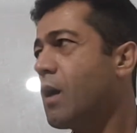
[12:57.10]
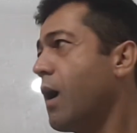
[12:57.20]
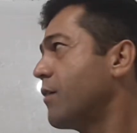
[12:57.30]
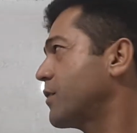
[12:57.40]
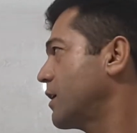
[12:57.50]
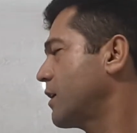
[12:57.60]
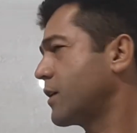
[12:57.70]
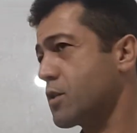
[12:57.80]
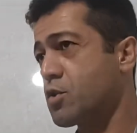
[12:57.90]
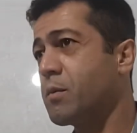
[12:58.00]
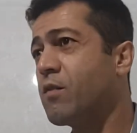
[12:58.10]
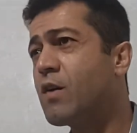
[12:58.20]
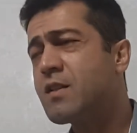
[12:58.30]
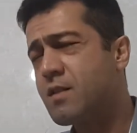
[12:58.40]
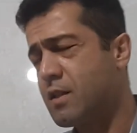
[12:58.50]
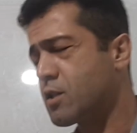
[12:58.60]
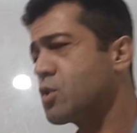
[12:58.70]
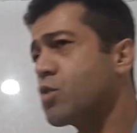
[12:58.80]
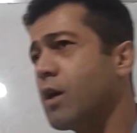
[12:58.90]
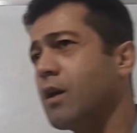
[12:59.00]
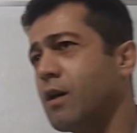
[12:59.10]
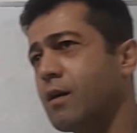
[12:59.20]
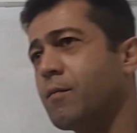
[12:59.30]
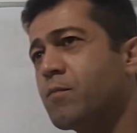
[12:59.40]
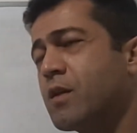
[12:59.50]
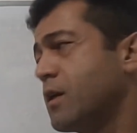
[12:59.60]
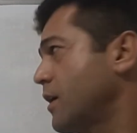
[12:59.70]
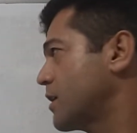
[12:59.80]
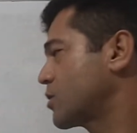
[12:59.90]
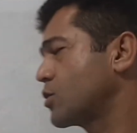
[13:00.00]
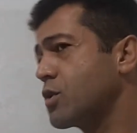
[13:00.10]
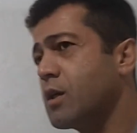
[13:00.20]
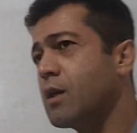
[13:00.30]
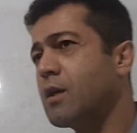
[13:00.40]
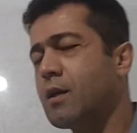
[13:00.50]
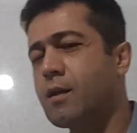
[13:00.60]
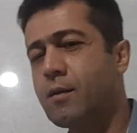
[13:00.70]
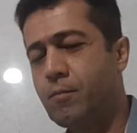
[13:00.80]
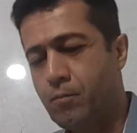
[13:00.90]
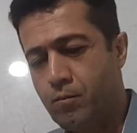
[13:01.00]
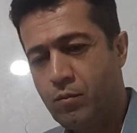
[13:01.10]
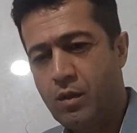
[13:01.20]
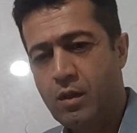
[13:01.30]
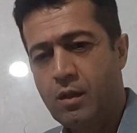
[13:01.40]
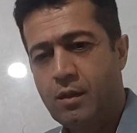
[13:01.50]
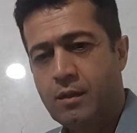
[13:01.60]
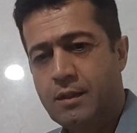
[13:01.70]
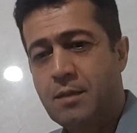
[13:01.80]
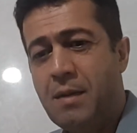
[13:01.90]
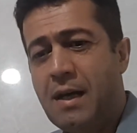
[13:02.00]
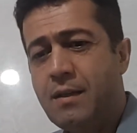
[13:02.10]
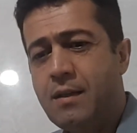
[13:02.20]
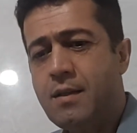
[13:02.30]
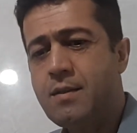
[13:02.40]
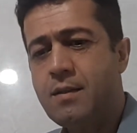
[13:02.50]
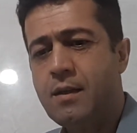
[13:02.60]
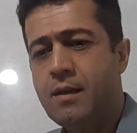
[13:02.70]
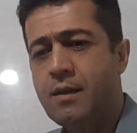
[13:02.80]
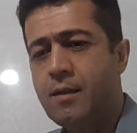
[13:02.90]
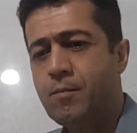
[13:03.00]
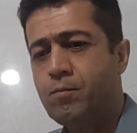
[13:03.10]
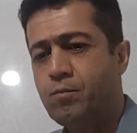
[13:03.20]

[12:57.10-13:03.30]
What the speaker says: of the consumer. What is the schedule? Schedule demand is a